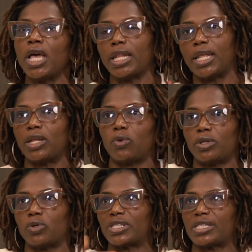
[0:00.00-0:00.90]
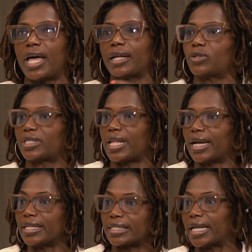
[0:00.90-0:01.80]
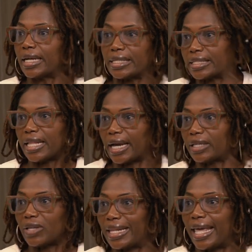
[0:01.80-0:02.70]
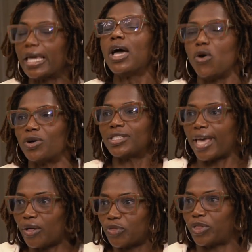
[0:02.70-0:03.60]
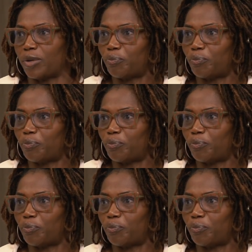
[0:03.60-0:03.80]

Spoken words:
Then they'll snack. Yeah, like, oh, it's healthy.